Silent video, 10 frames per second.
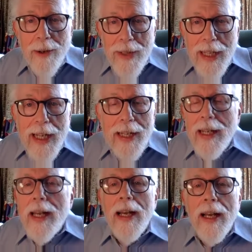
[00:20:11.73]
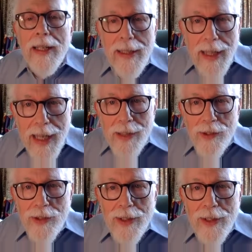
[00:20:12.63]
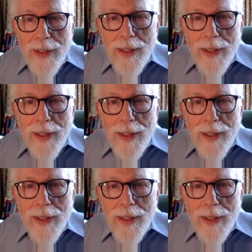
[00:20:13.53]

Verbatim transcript: okay, unless